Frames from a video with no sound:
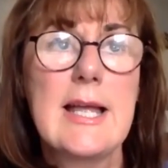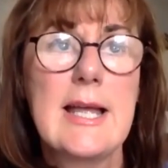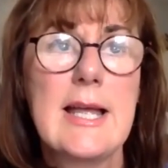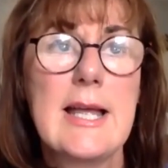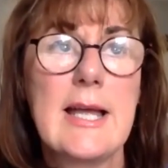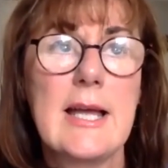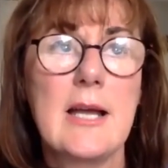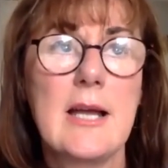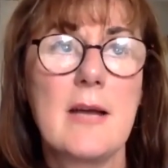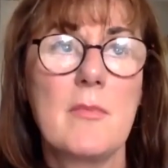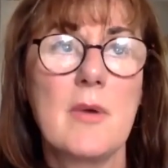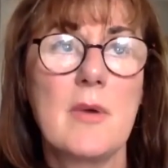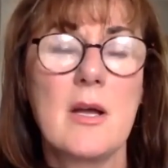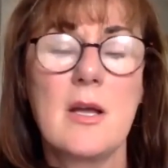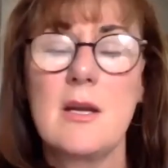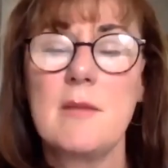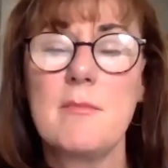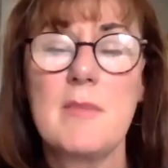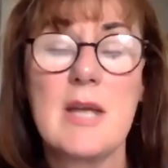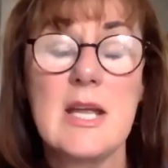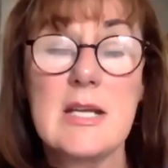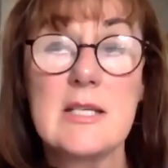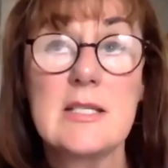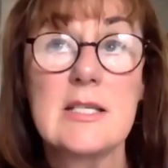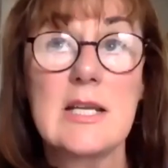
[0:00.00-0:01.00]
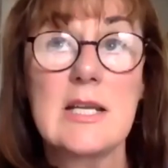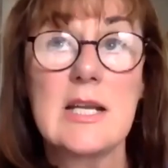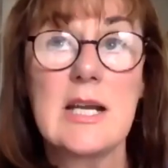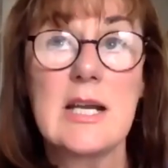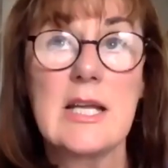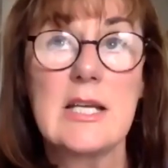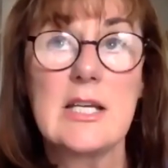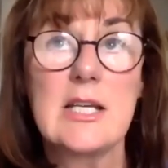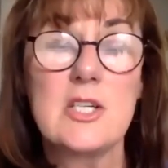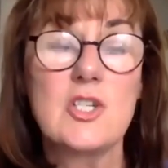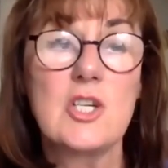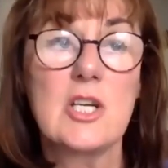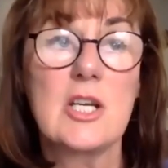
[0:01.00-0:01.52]
An amazing
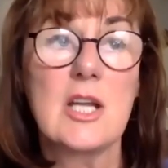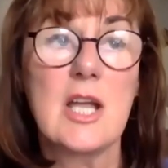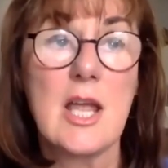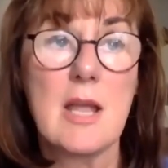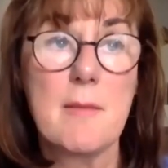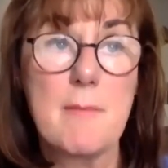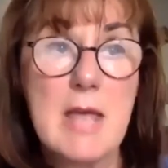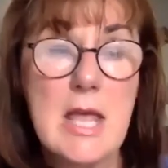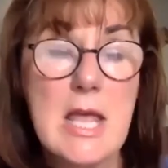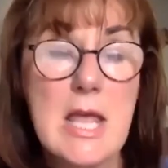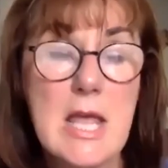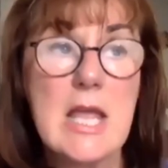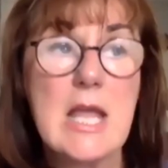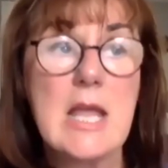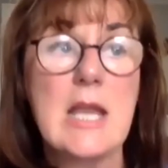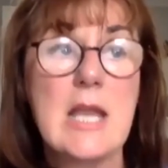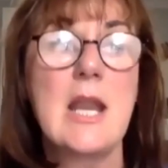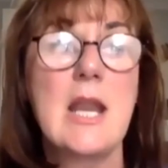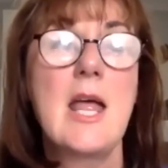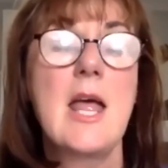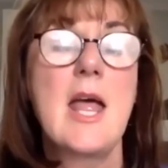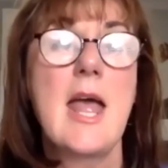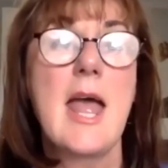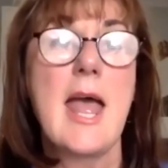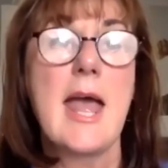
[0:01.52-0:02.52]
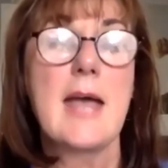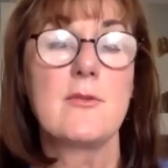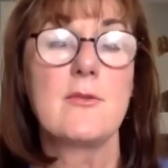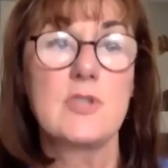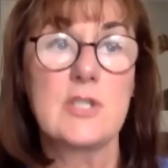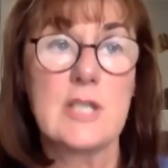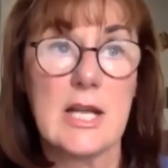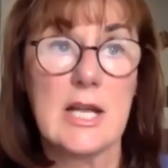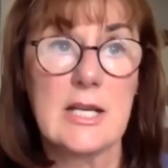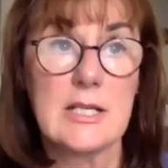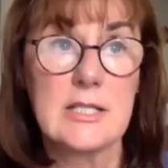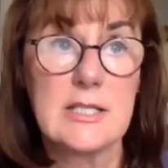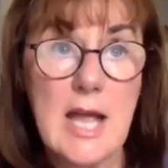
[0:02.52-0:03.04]
lady. She came in, I
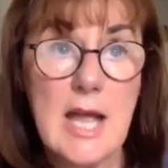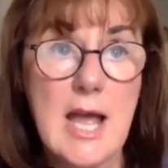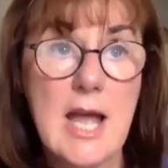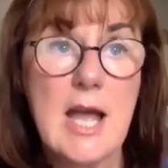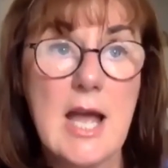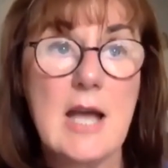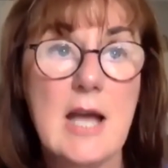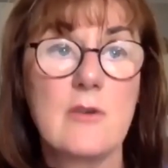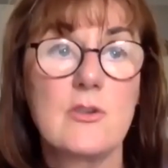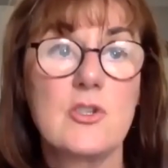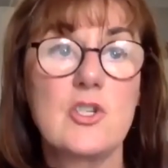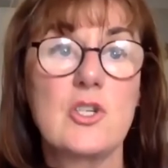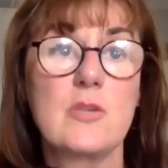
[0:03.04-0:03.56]
sat down.